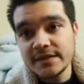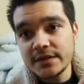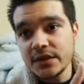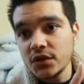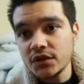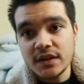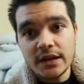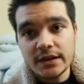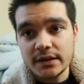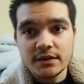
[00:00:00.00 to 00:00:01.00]
that there's
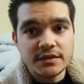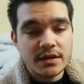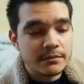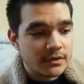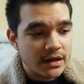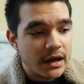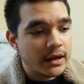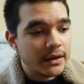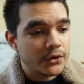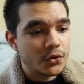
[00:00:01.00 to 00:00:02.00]
like some
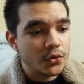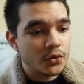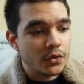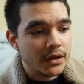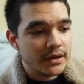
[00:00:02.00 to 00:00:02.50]
guy who